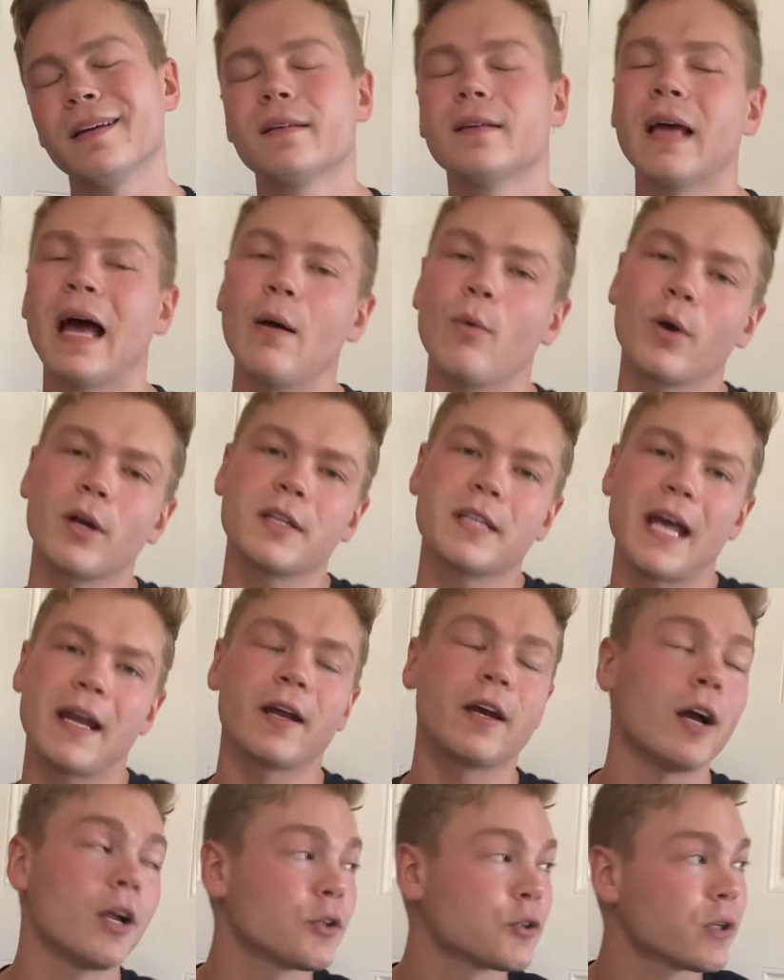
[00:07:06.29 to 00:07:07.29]
I worked at
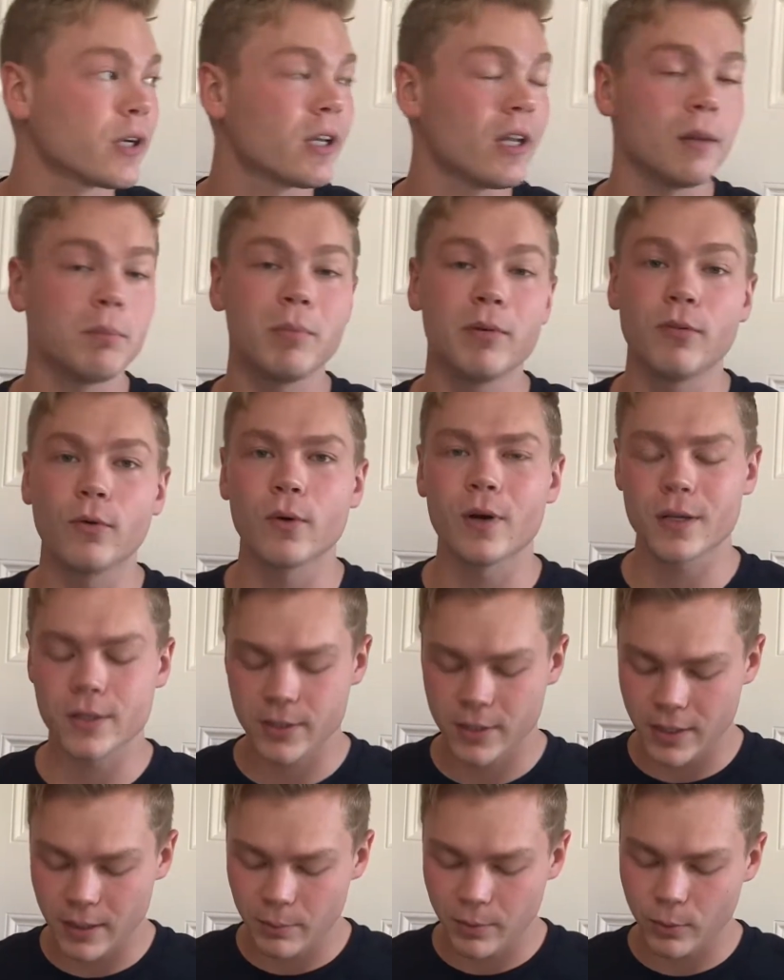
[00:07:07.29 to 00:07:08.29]
a country club before.
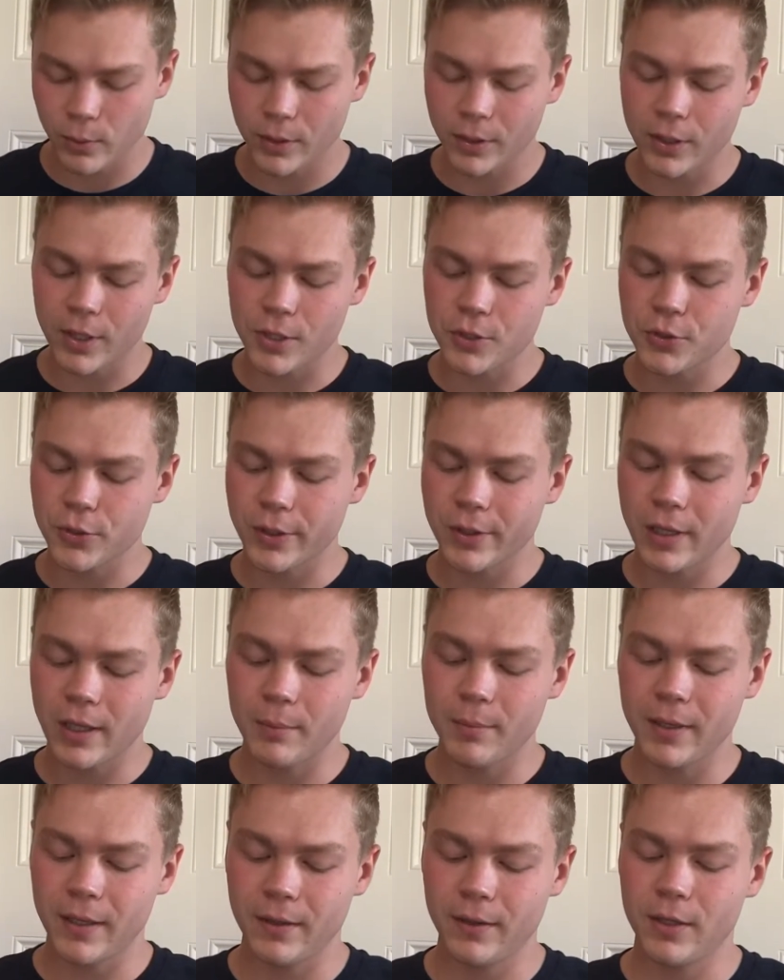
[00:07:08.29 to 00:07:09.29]
It's the #1 country
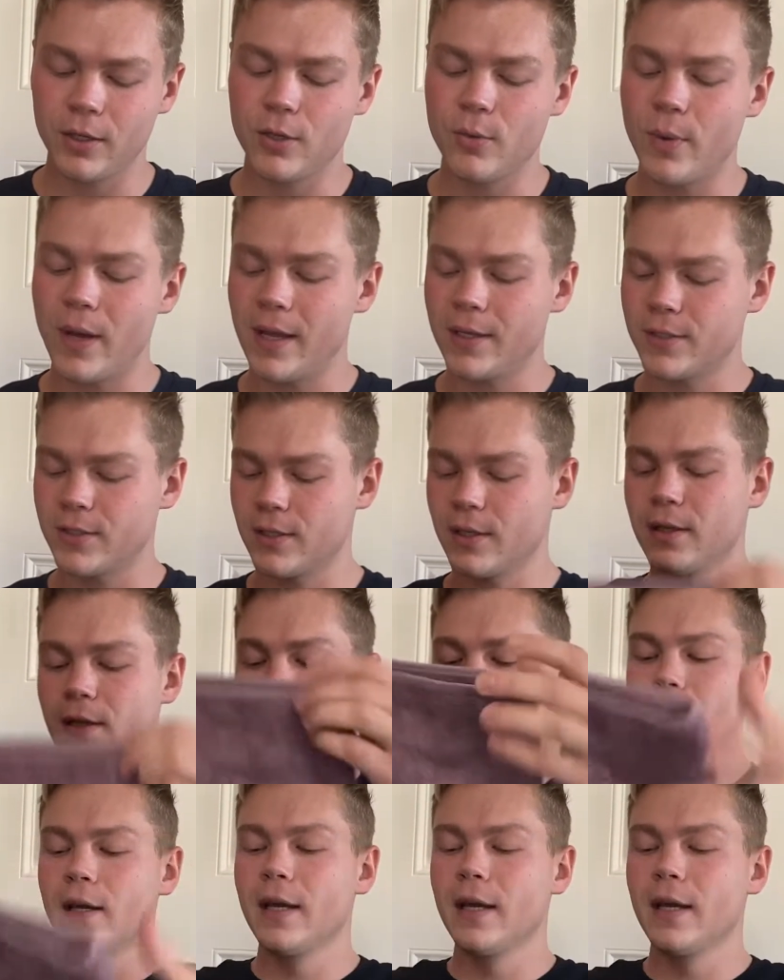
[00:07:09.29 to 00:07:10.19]
club in the US.